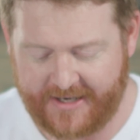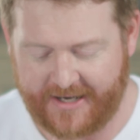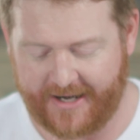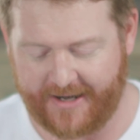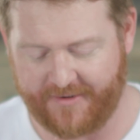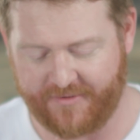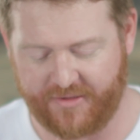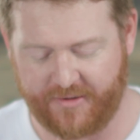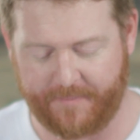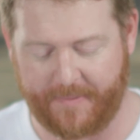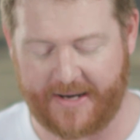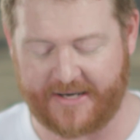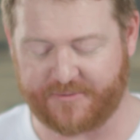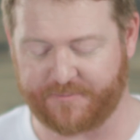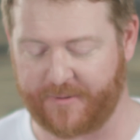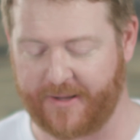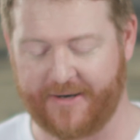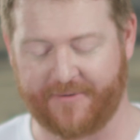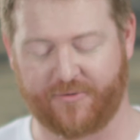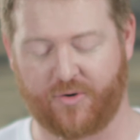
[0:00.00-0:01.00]
Uh, the
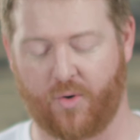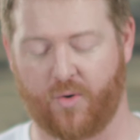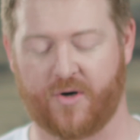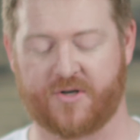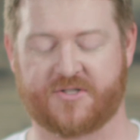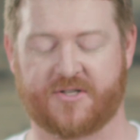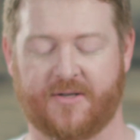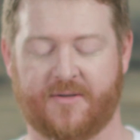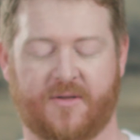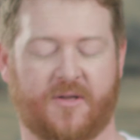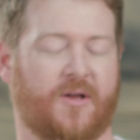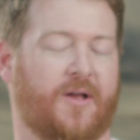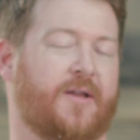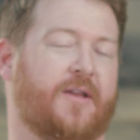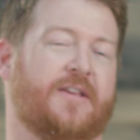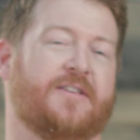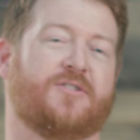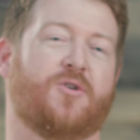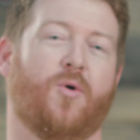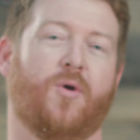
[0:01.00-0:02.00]
base plate, of course,
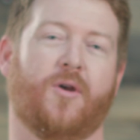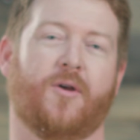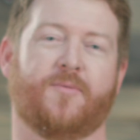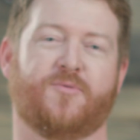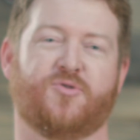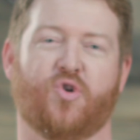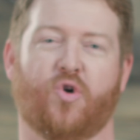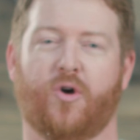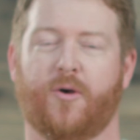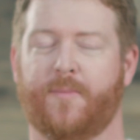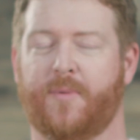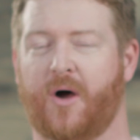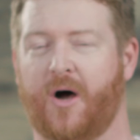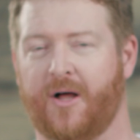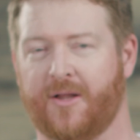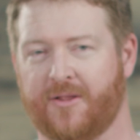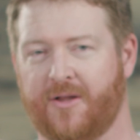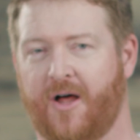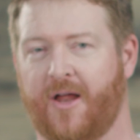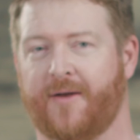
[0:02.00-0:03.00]
is going to absorb
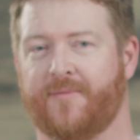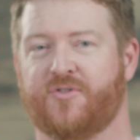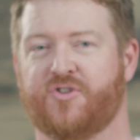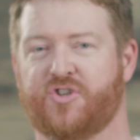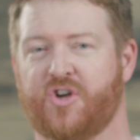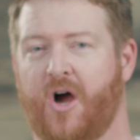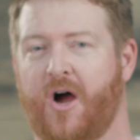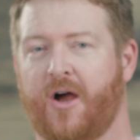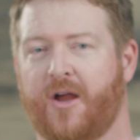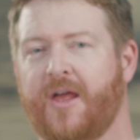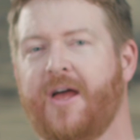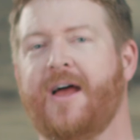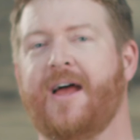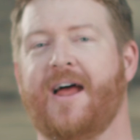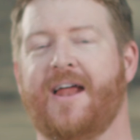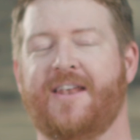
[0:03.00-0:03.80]
a lot of shock